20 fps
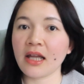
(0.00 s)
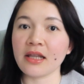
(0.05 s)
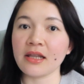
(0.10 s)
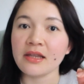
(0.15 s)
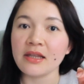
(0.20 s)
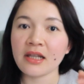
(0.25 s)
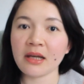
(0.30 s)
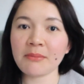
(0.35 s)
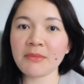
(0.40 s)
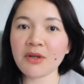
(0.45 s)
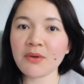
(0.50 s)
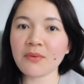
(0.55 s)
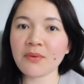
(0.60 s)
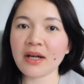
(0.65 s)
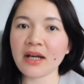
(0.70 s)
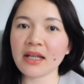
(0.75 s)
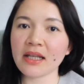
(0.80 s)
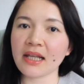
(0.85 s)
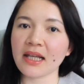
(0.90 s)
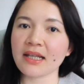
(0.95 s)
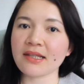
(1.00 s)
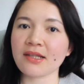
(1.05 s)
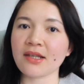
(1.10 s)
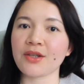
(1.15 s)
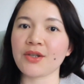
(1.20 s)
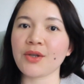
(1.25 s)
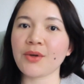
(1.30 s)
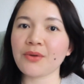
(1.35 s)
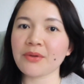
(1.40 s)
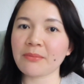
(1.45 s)
Number one is
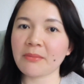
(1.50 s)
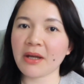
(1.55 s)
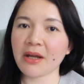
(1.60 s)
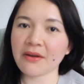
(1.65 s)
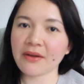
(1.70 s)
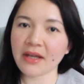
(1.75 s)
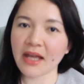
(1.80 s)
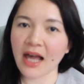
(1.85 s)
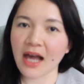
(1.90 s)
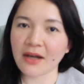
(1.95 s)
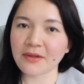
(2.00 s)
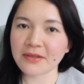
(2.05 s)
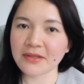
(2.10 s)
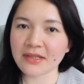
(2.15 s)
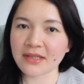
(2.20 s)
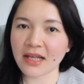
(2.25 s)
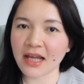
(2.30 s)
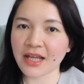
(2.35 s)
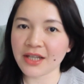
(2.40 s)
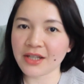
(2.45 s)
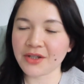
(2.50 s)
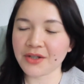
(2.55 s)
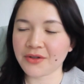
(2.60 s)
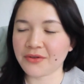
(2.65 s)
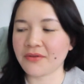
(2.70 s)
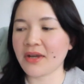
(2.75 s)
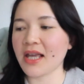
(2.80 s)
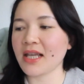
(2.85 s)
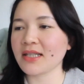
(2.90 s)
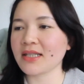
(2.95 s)
don't marry outside
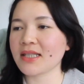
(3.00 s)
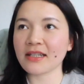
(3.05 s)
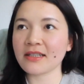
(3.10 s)
your race.